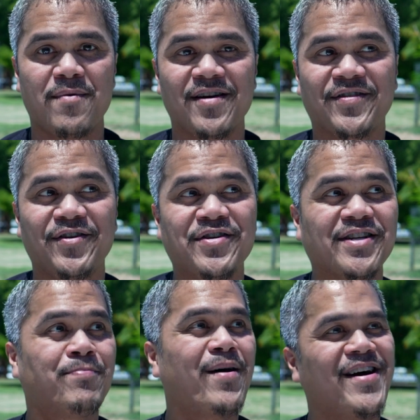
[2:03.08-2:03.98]
Master
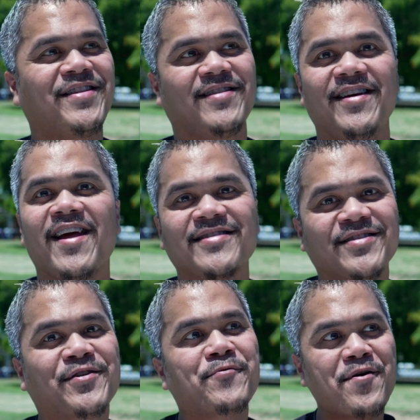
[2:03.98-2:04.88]
just by attending a
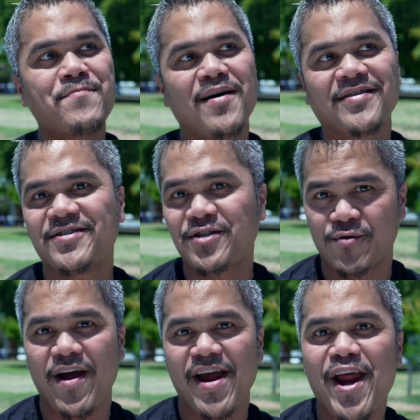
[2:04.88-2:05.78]
Scrum Master
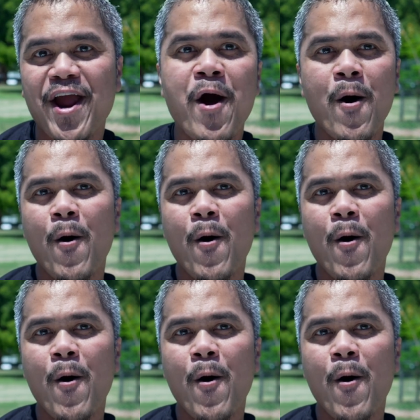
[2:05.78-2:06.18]
training